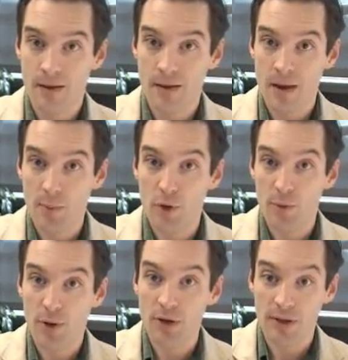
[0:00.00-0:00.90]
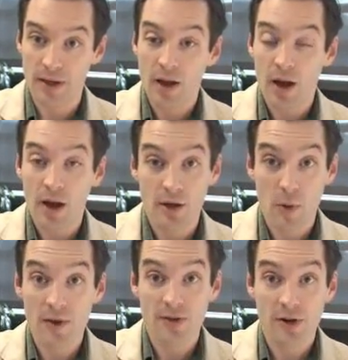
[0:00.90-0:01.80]
And more importantly, under
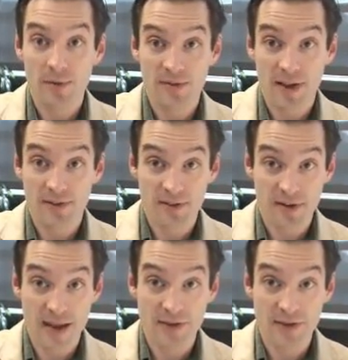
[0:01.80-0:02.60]
what circumstances is that